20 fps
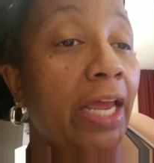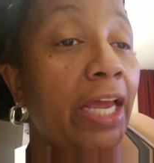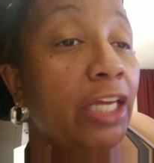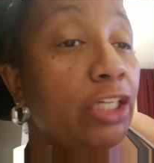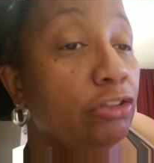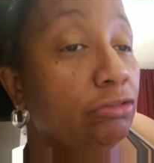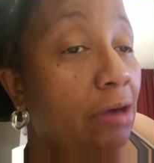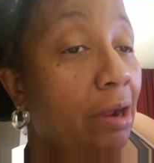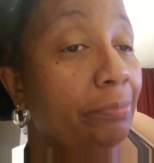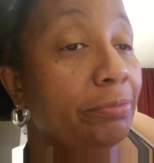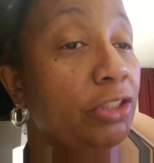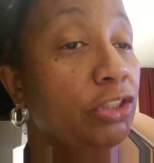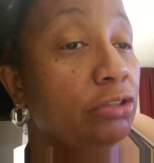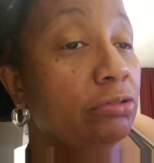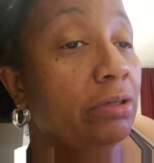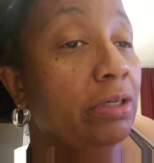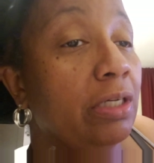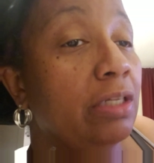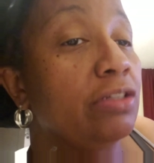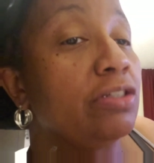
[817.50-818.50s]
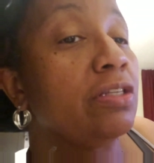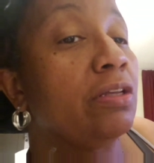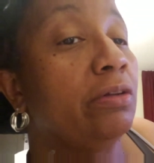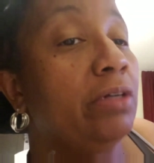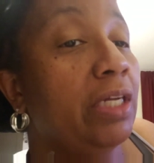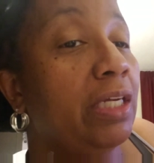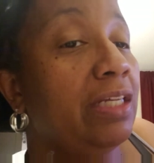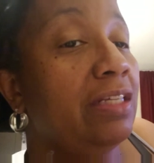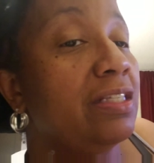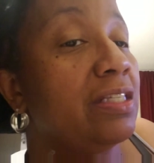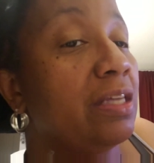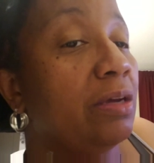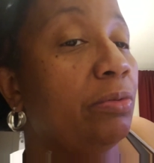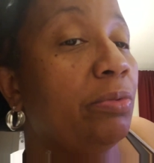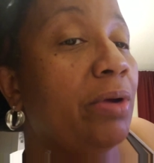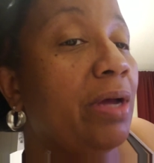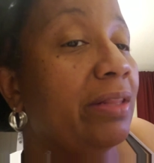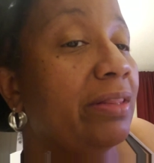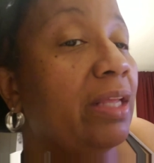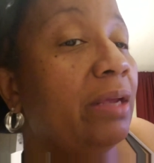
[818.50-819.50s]
and drop the trailer so then he said
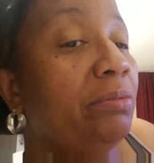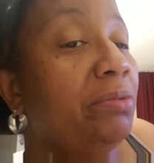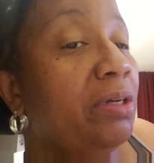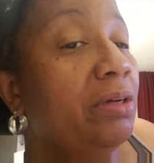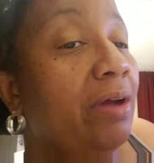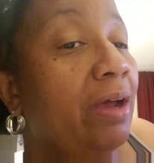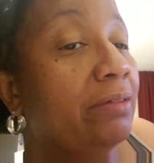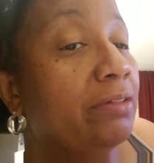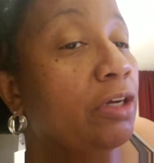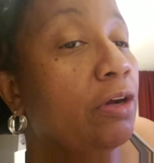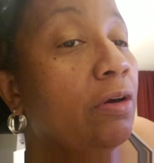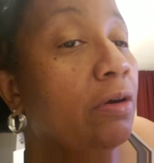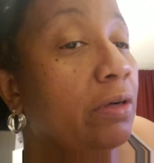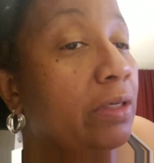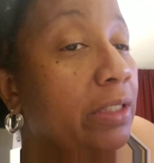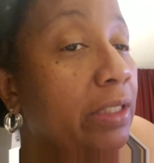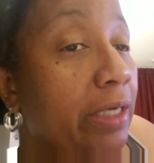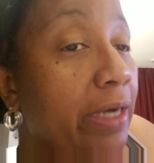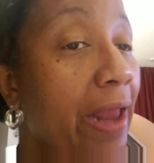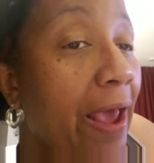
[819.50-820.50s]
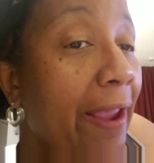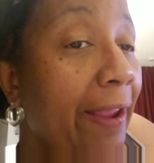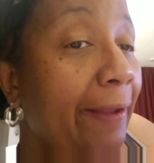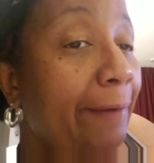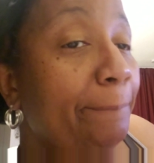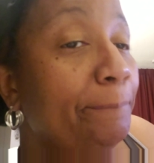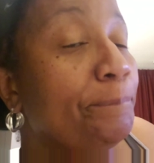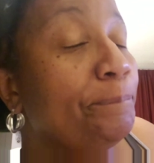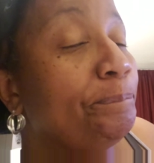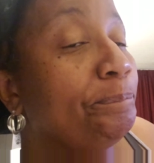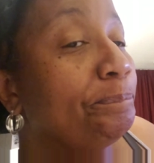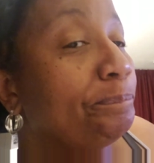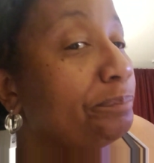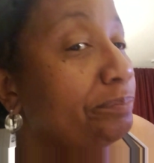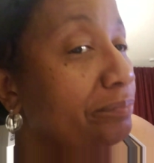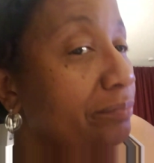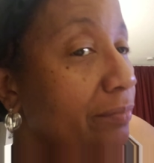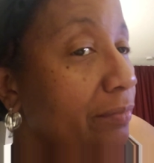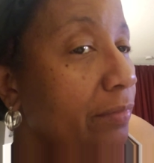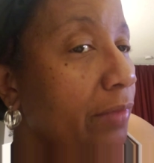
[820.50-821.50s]
well i think we're gonna have to call it a night
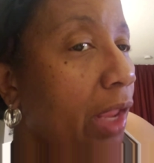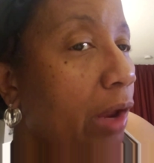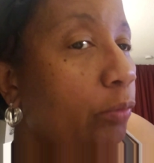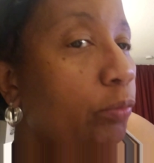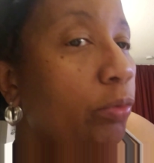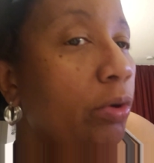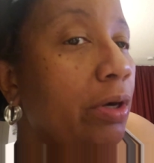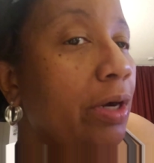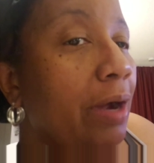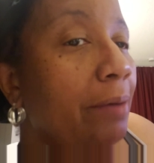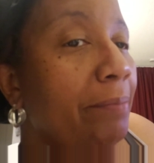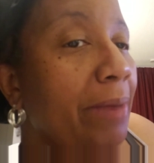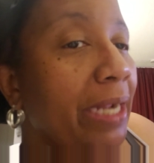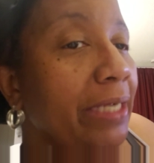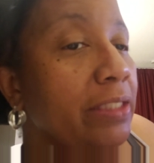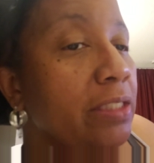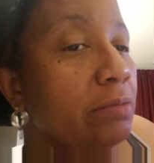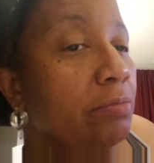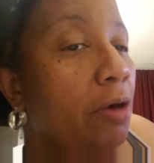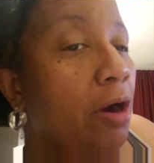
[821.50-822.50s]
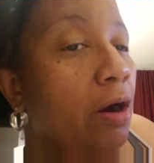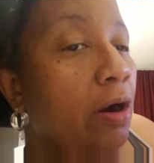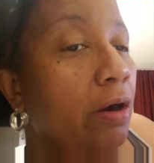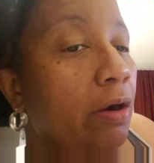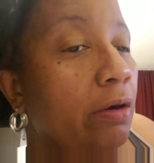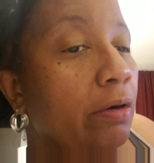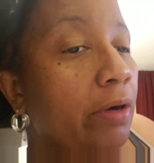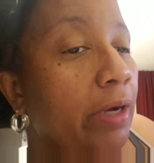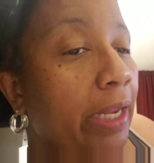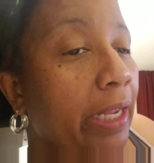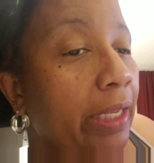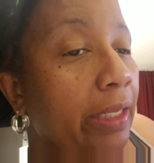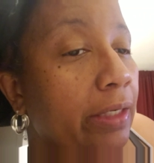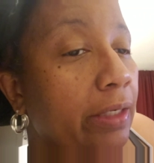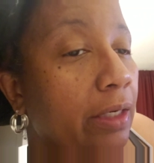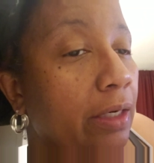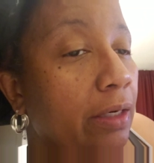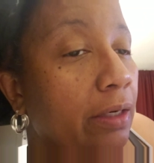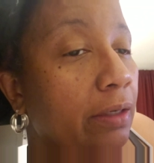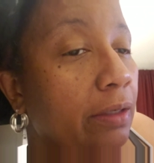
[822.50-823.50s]
we'll come back tomorrow
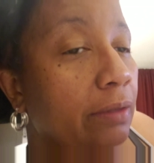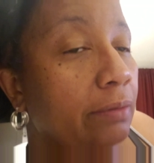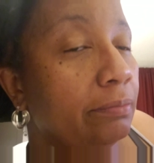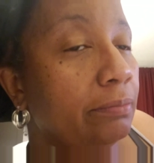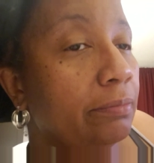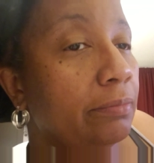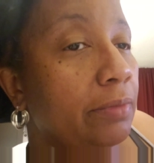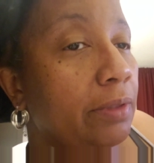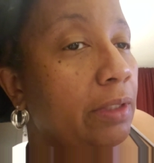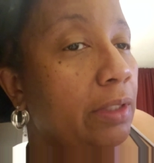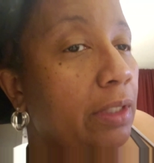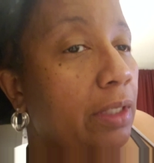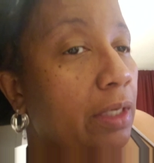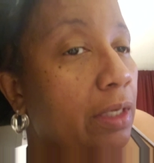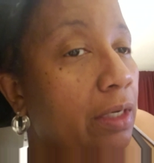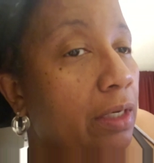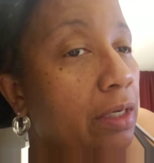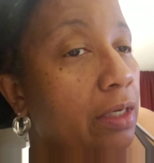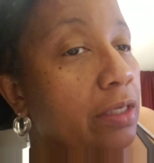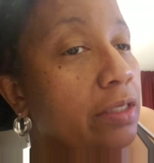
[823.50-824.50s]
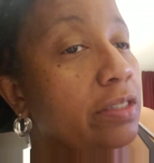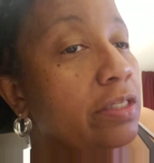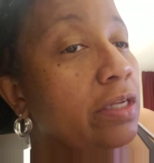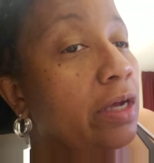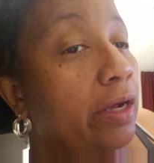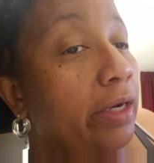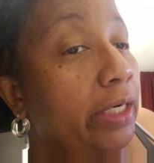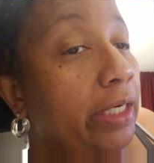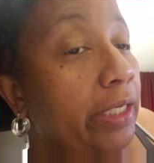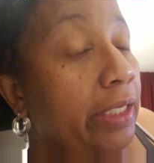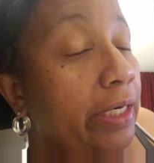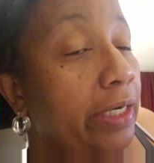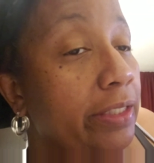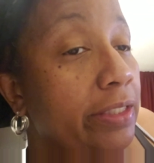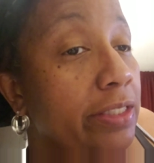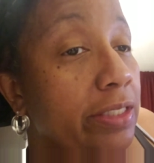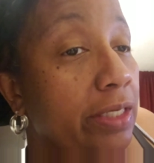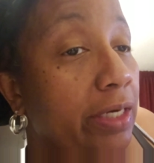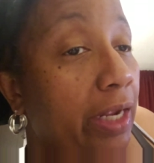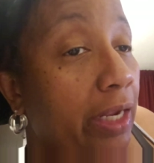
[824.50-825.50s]
and um, start again
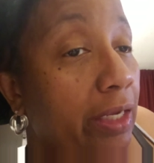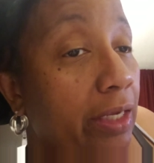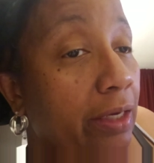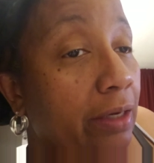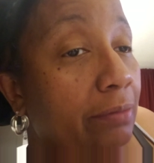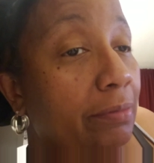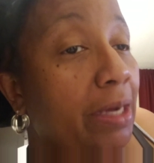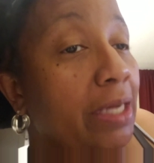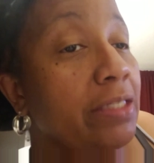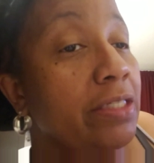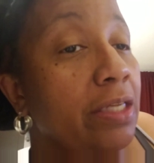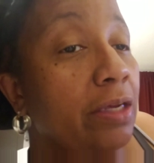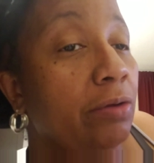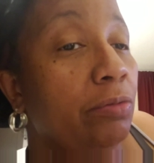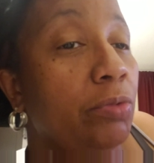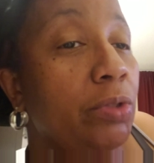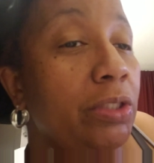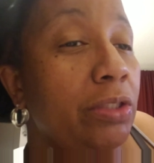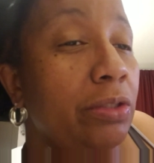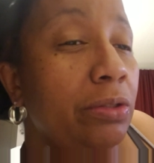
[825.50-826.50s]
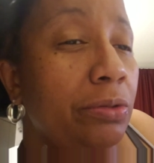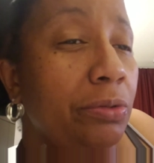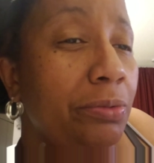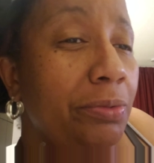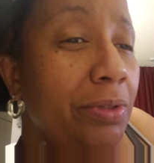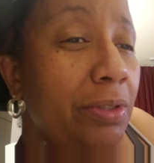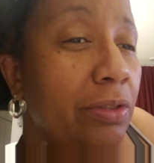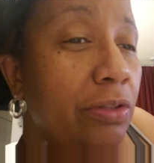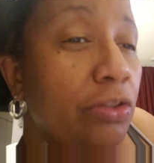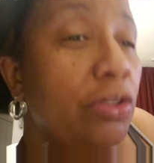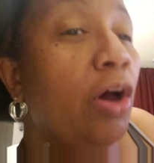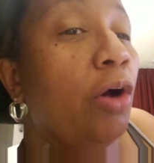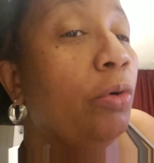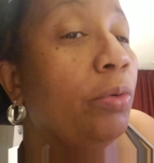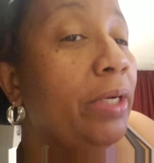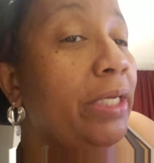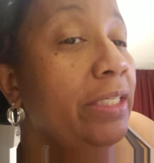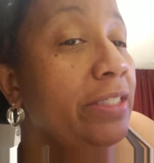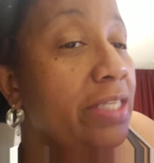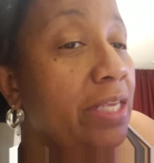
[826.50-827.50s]
at 10 a.m i said we do
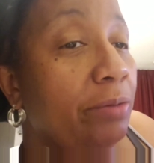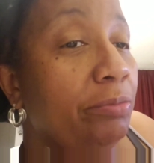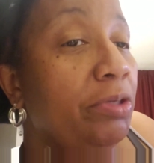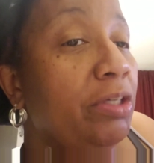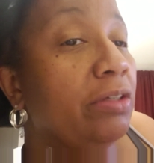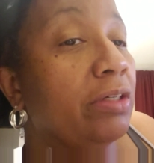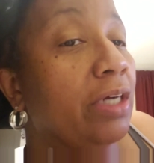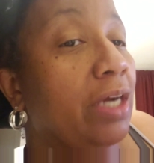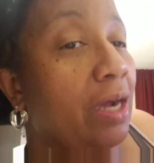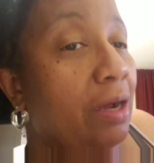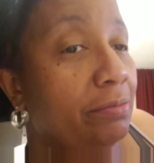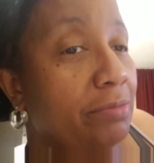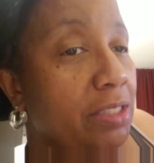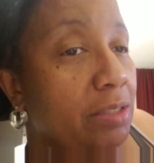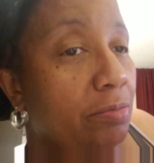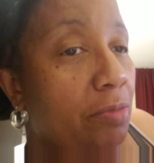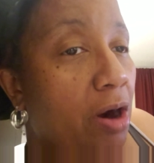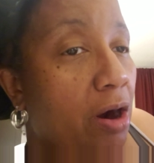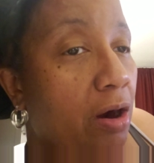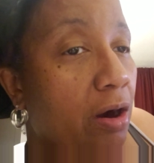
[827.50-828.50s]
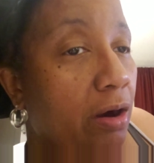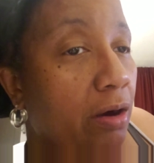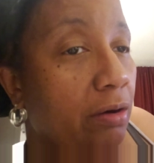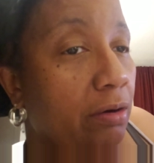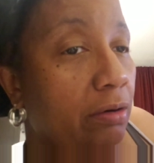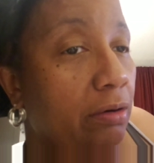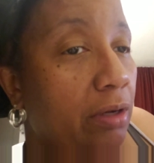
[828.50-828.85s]
no he said we're gonna come tomorrow